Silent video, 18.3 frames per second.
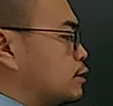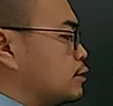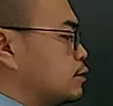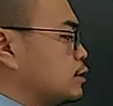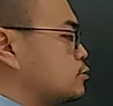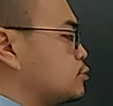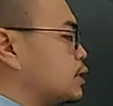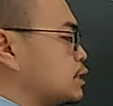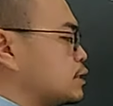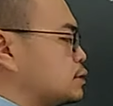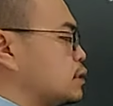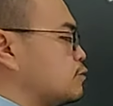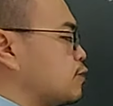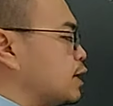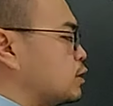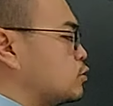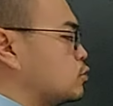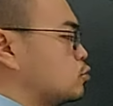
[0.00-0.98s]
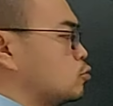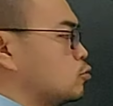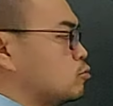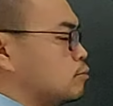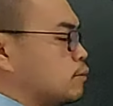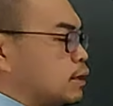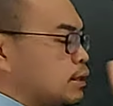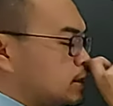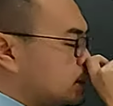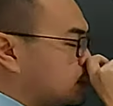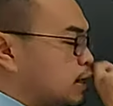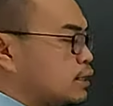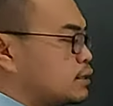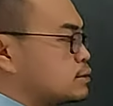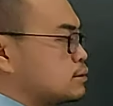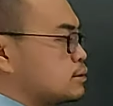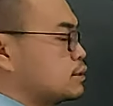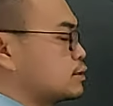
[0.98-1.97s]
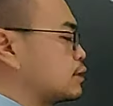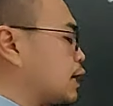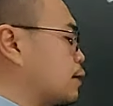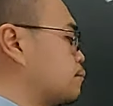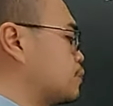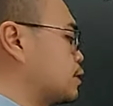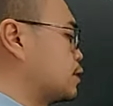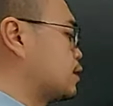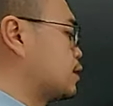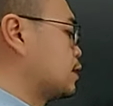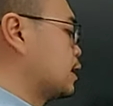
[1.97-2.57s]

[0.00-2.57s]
This one is divided to many cases. It can be